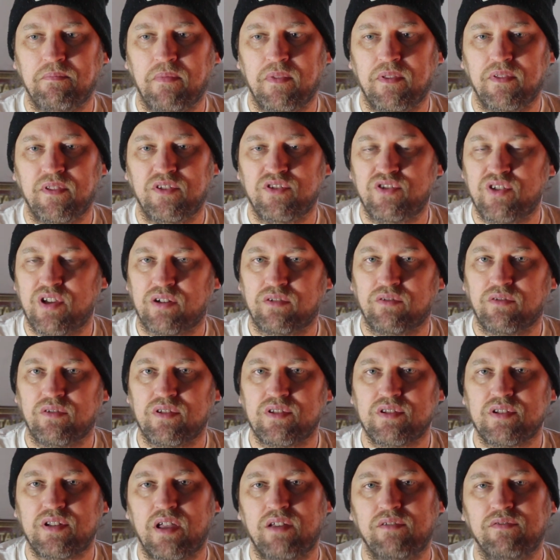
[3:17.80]
the general
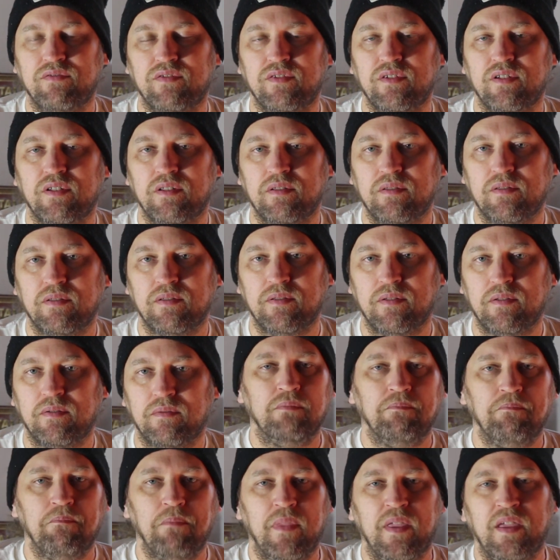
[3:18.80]
stuff.
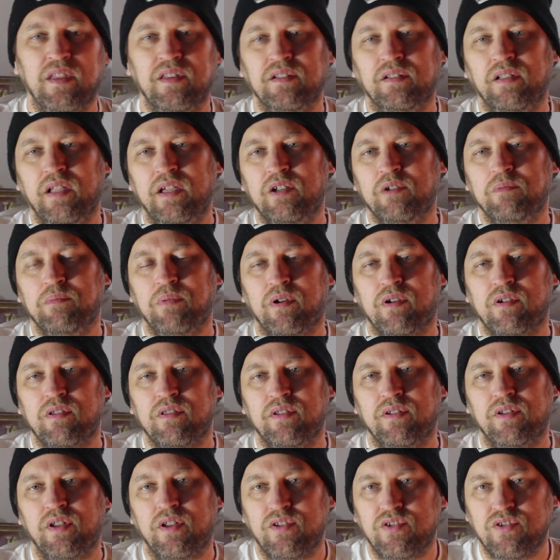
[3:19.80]
In the later part of
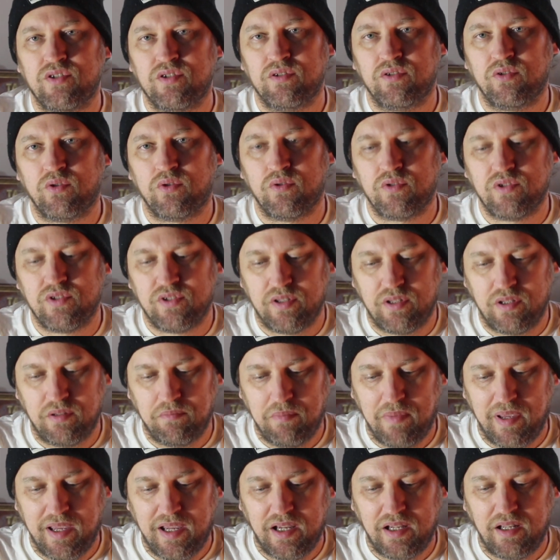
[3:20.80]
the dungeon, towards the
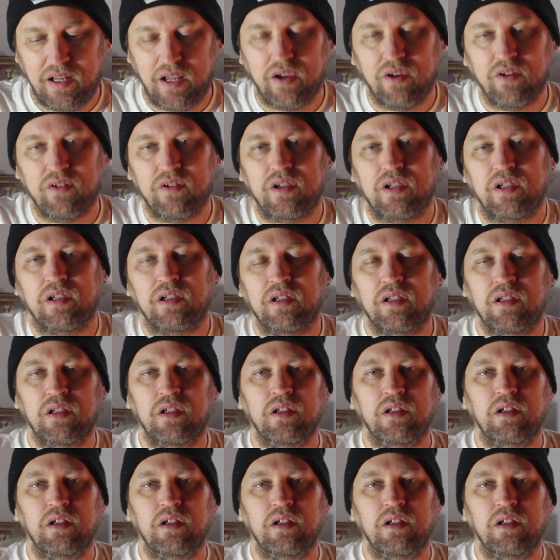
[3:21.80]
main area,